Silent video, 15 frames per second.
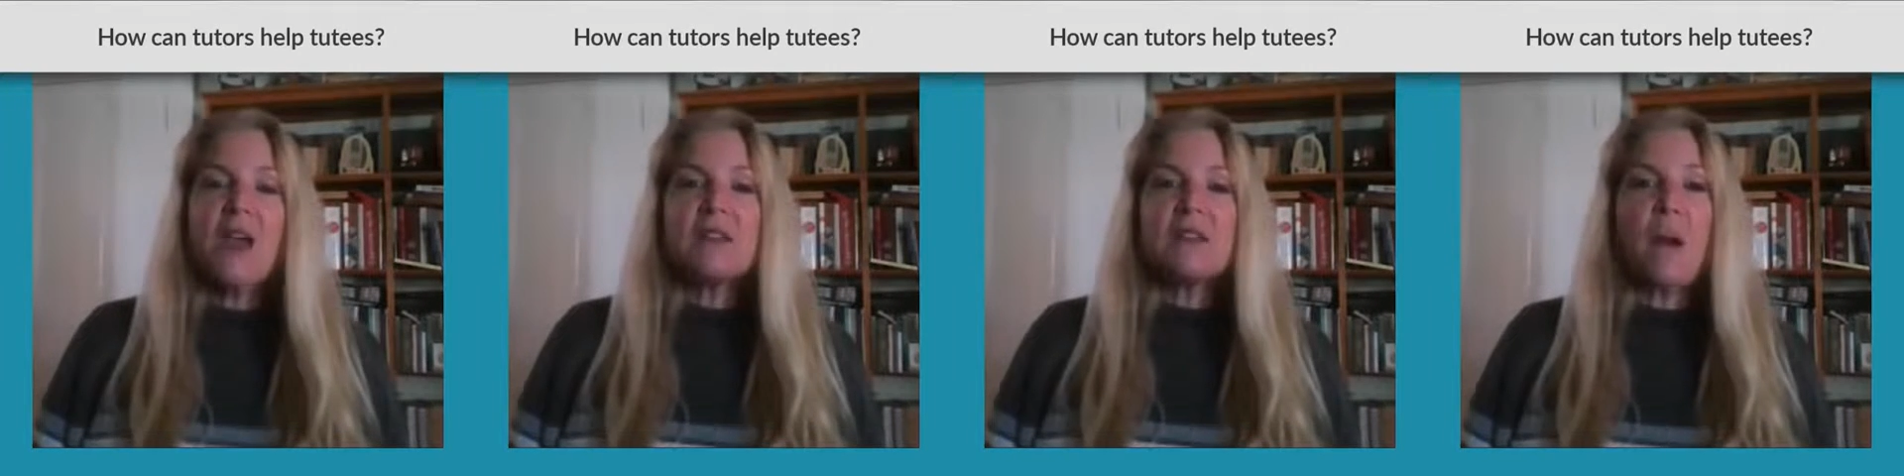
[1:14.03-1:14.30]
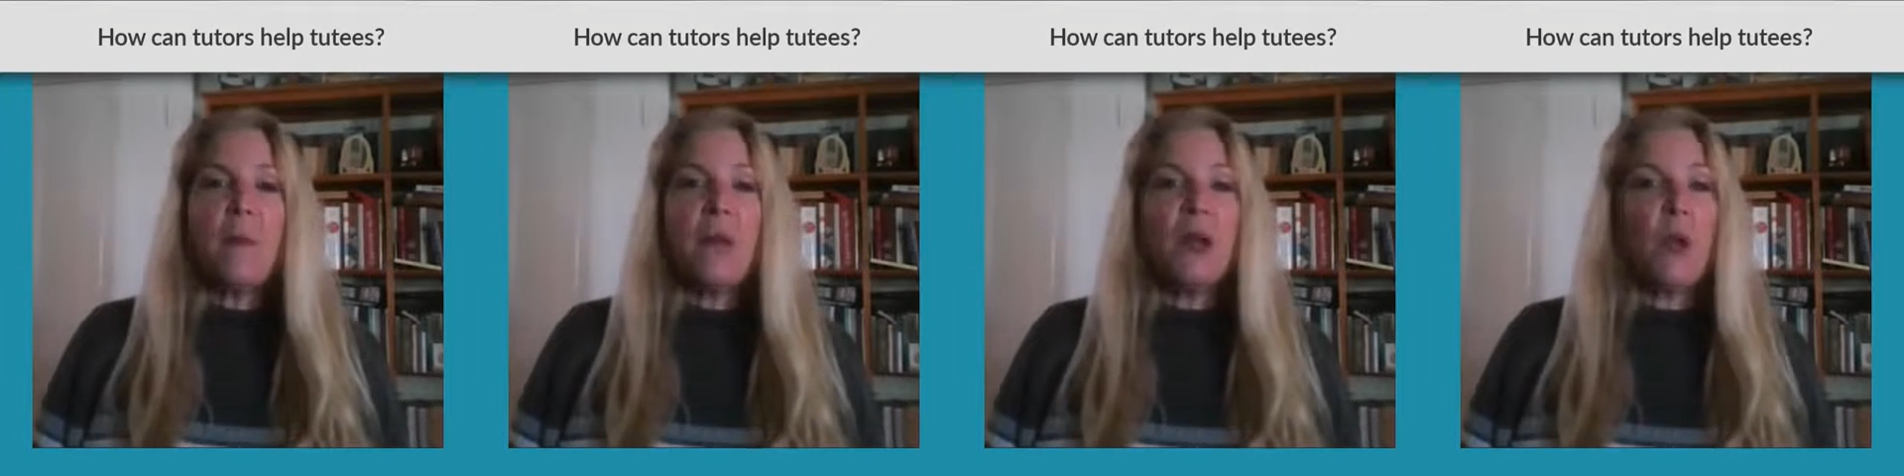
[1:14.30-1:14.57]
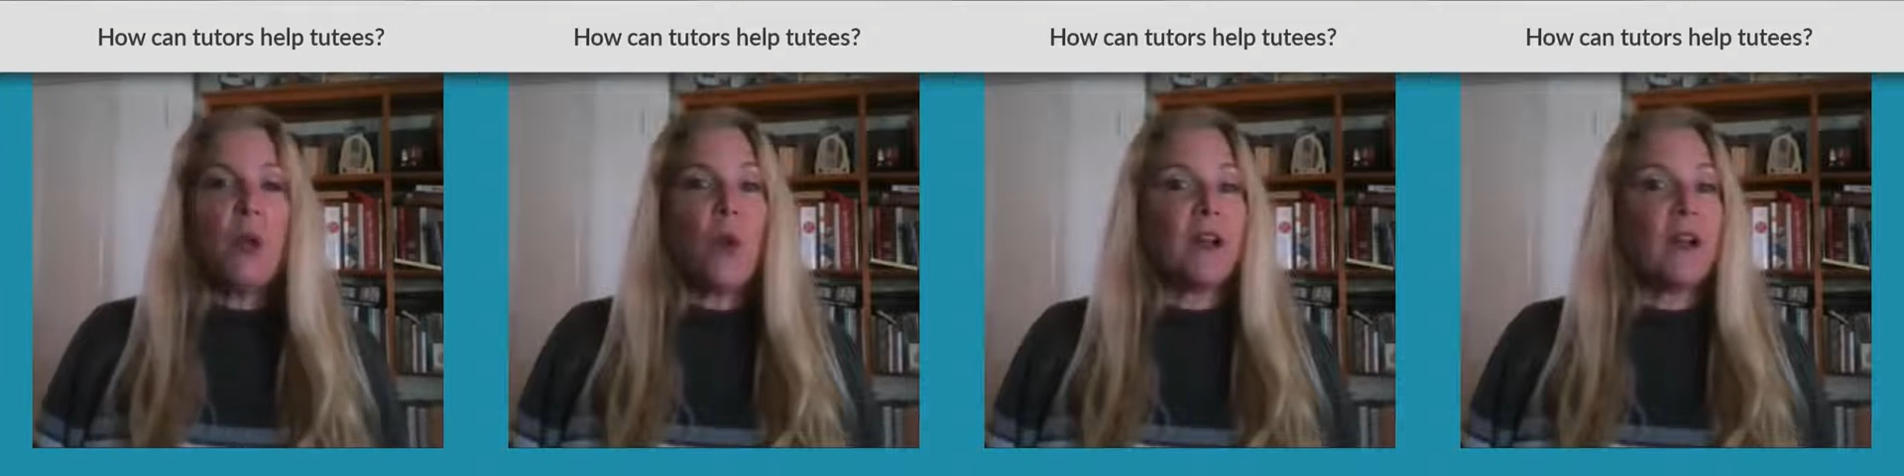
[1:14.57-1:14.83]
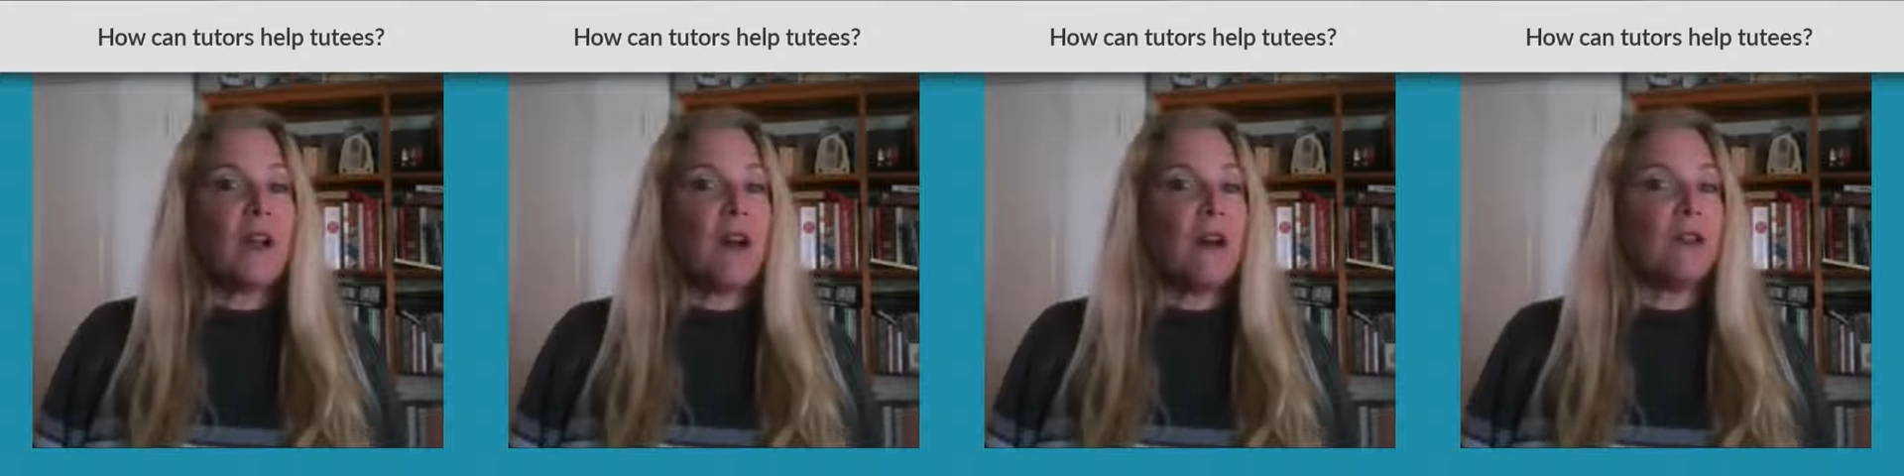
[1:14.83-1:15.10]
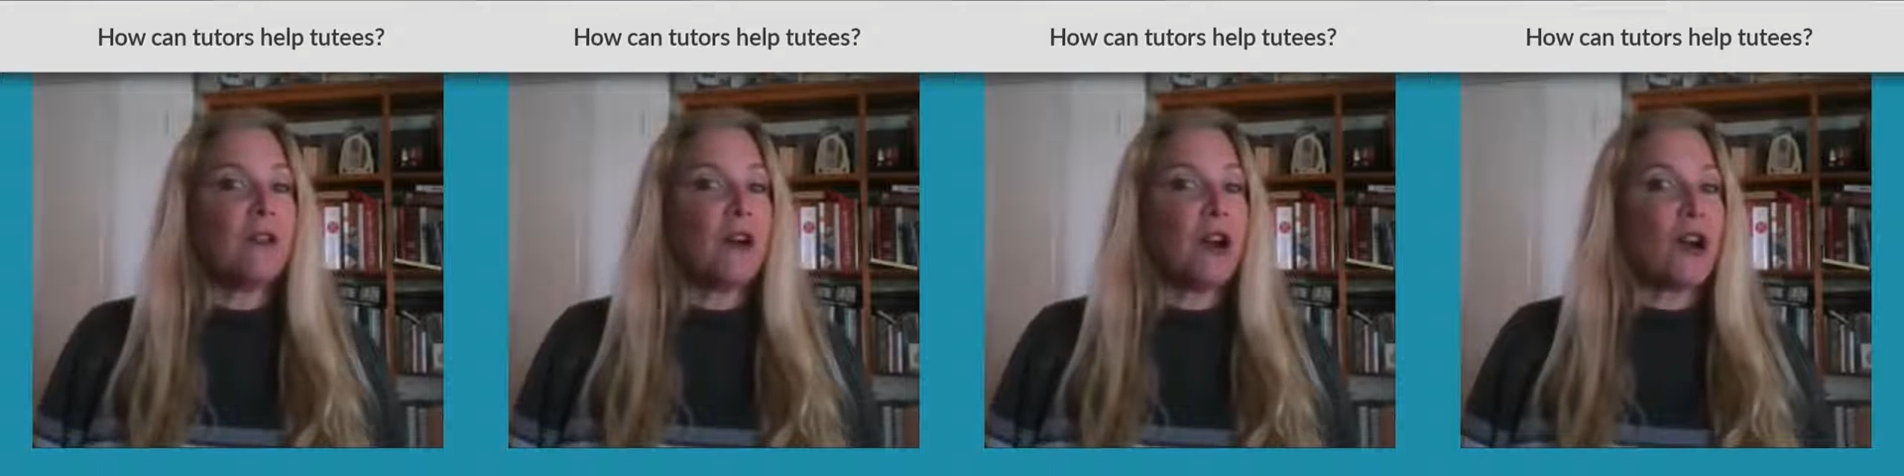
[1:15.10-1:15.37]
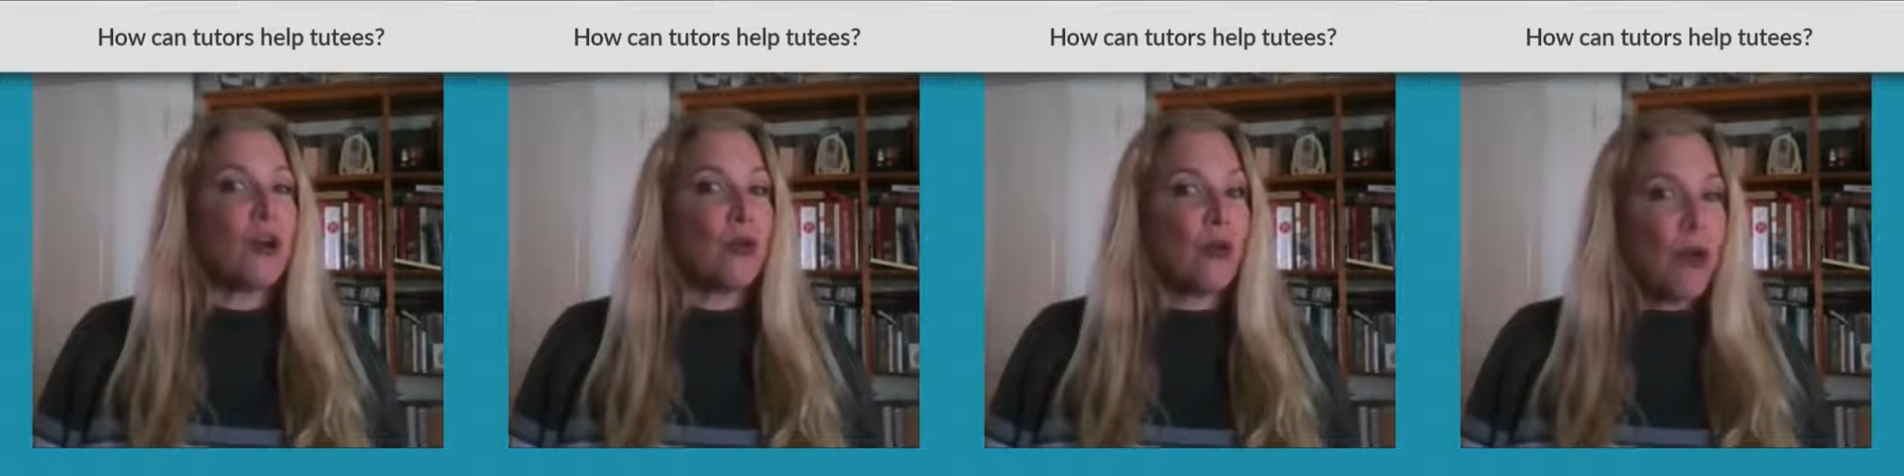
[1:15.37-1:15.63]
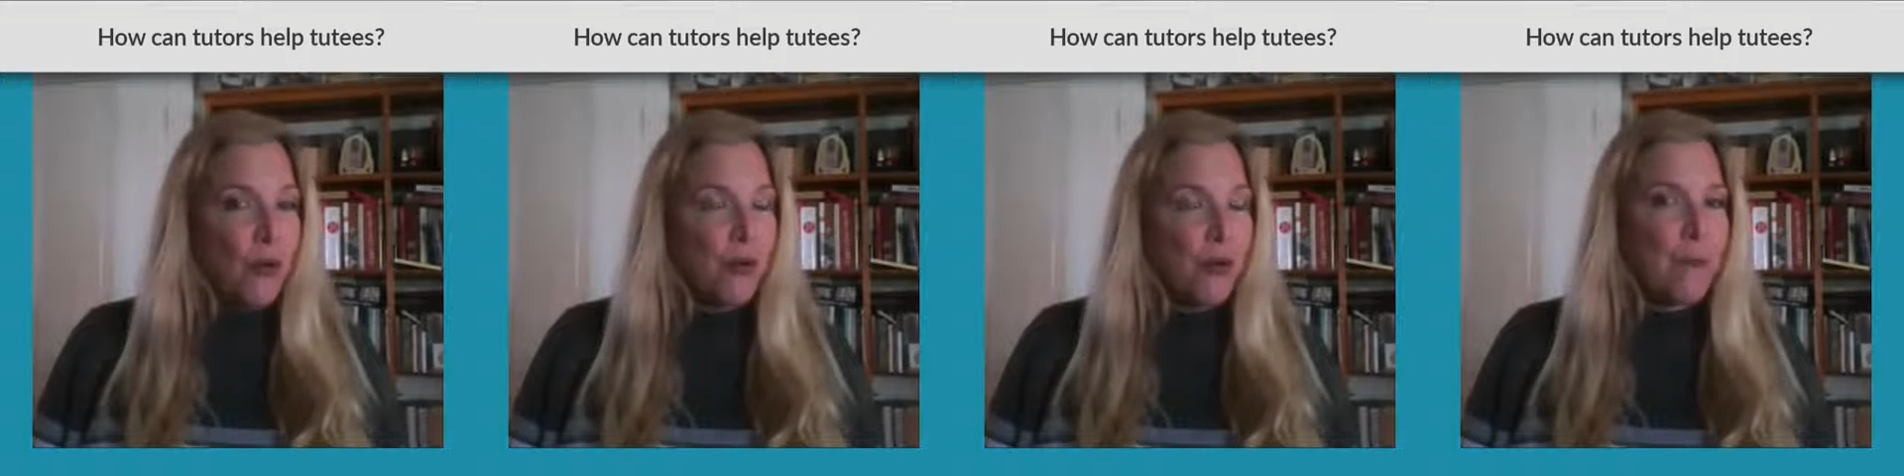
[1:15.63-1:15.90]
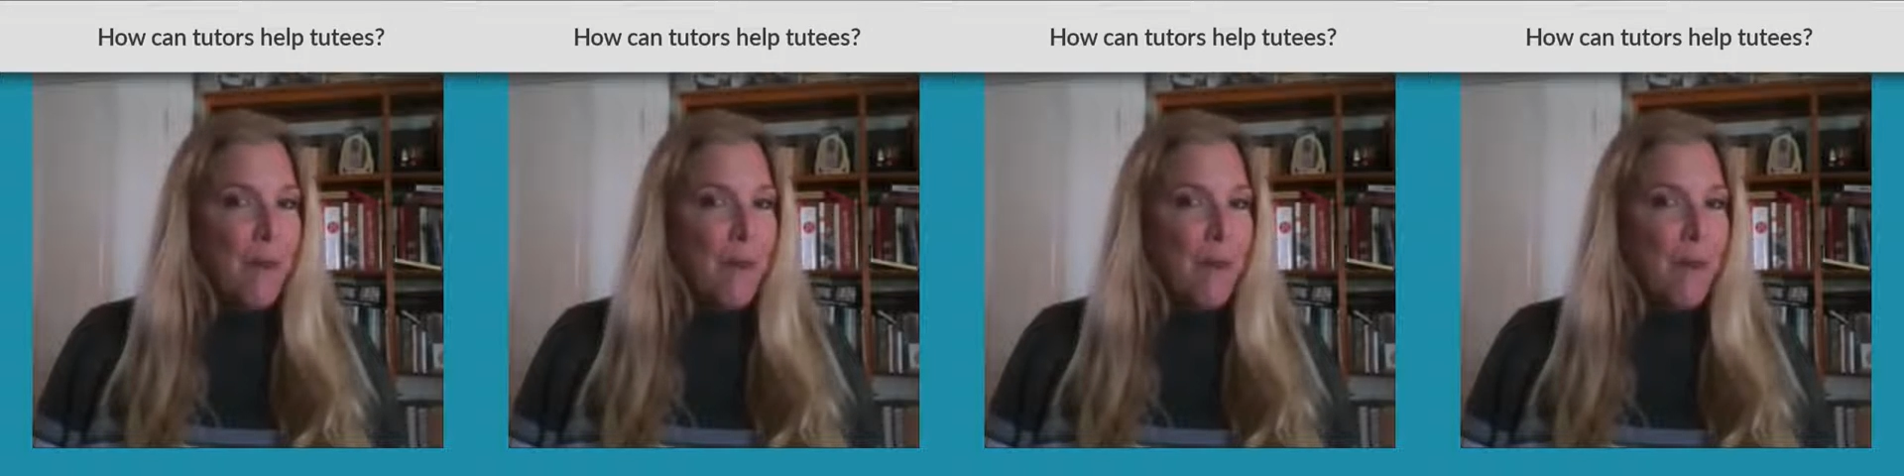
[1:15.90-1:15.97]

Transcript: Somebody working under a growth